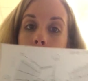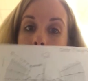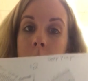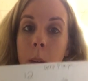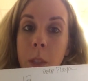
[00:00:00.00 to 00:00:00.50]

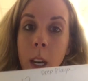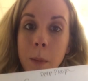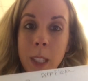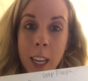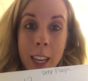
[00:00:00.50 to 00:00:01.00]
but
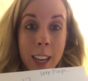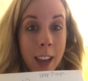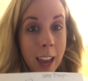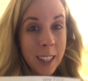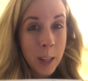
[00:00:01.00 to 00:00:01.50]
sometimes they
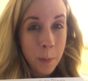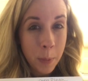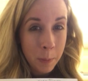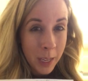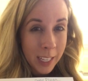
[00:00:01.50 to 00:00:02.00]
end
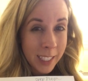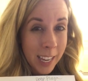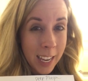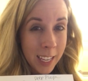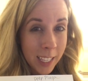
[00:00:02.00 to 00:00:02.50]
up being
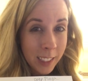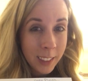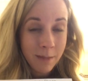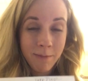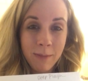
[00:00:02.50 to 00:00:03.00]

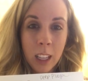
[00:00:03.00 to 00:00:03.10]
taken